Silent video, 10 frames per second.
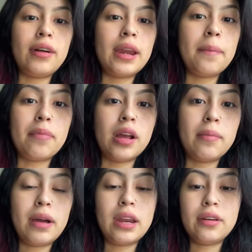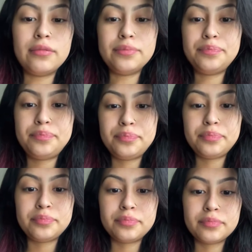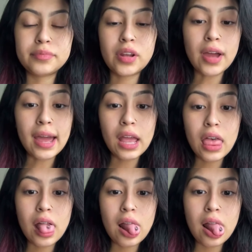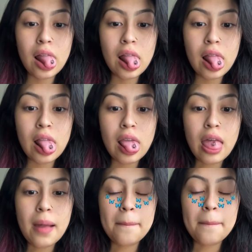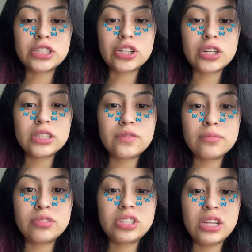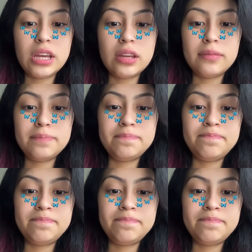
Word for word: I didn't break my nail. Okay? My shirt is from Shein.